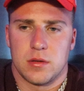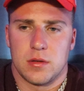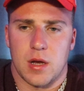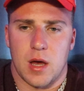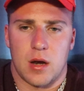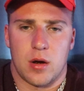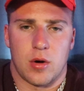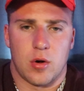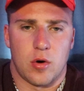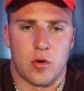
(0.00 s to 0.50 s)

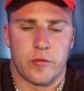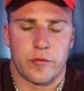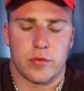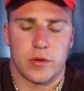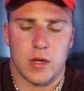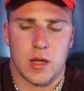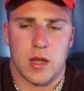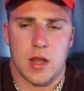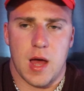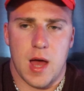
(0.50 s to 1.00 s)
Not
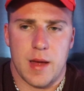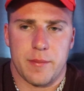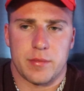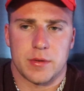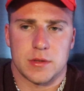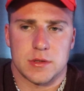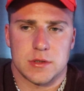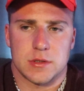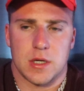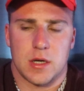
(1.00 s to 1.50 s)
overly a lot,
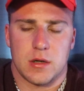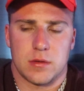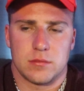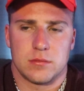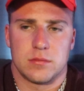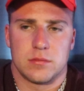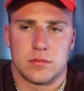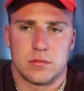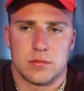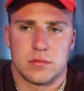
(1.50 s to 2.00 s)
but
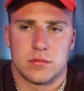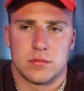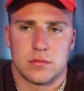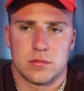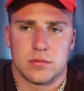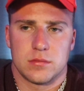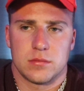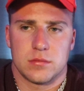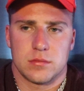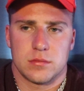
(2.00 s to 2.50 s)
some.
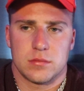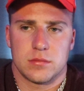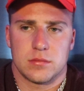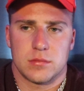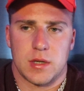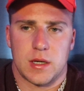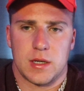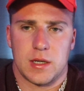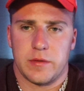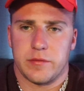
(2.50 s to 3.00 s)

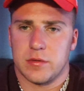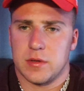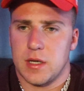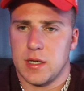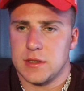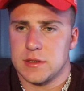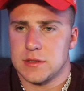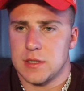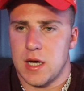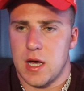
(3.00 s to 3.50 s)
And even
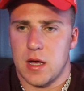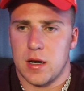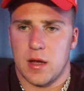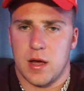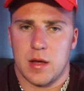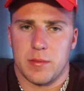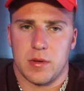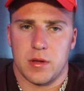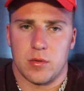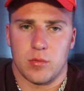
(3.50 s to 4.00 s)
they saw it
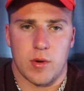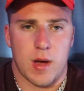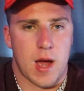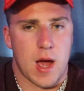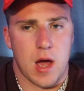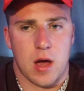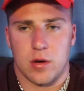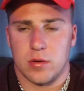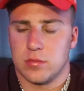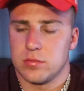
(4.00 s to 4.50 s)
on me.
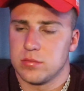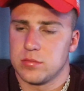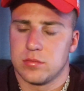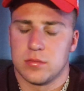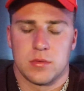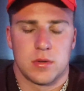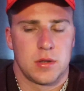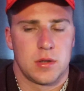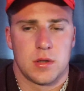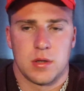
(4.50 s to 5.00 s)
Wow.
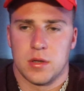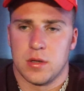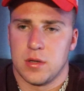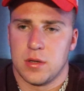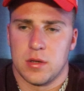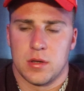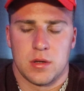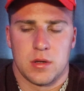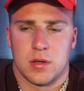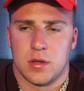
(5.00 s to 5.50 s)

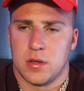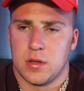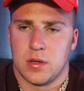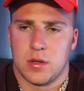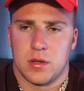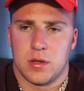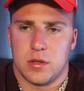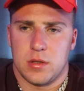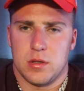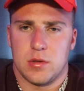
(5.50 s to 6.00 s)

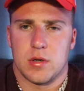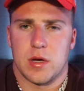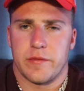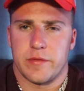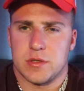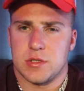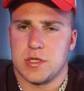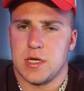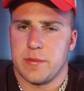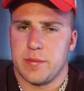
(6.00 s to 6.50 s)
You
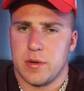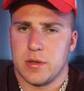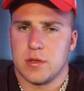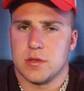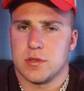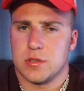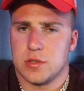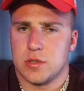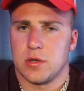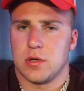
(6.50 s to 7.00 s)
have a chip on
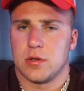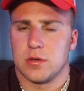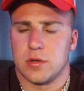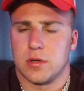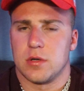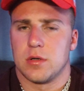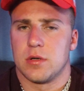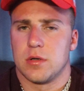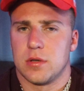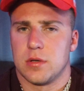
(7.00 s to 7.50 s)
your
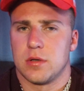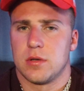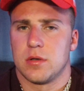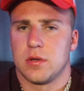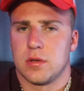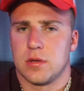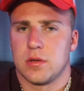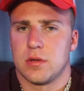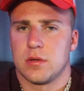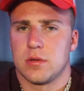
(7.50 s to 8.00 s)
shoulder.
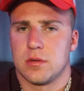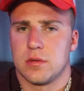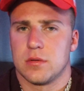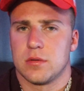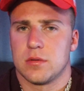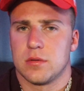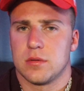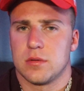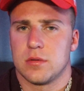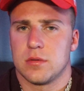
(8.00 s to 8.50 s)

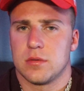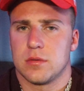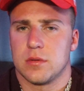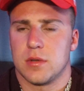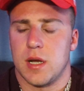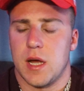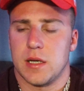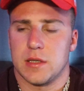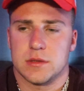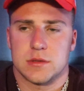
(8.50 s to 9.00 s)

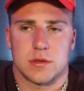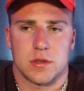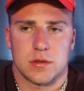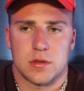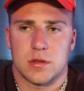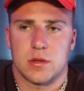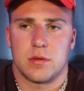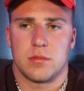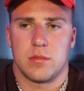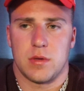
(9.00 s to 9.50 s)
And I just
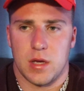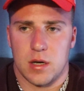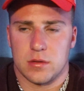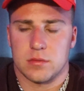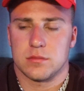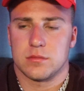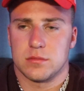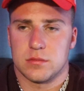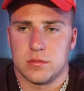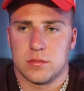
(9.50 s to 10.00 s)
looked at them.
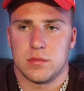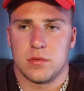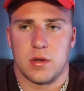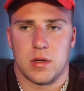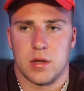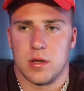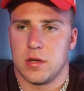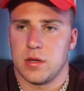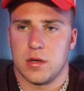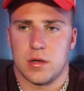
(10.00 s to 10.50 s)
Yep.
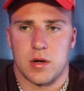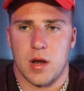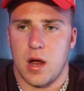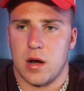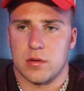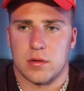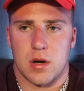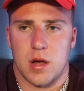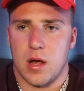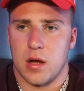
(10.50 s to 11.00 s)
You're
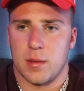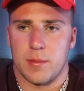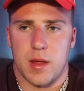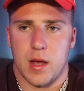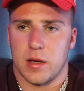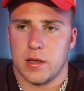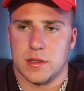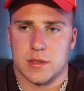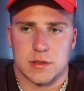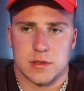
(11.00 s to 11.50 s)
not wrong. I'm
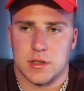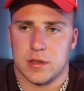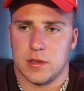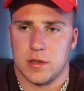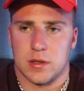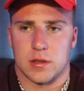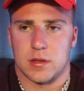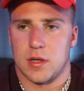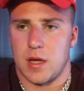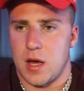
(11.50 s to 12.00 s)
not going to sit
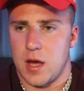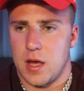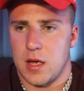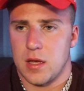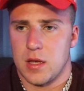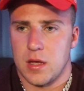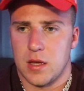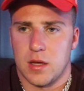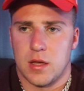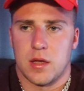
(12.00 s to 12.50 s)
here and
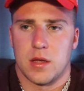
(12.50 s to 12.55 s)
lie.